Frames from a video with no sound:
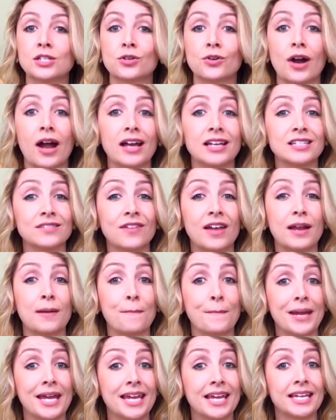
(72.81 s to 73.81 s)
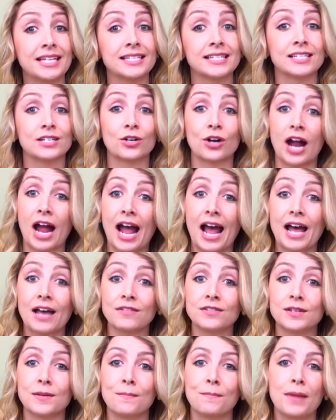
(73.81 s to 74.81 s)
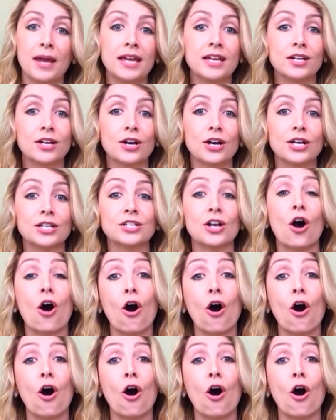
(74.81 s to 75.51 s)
grass fed meats, crafts, and baked goods,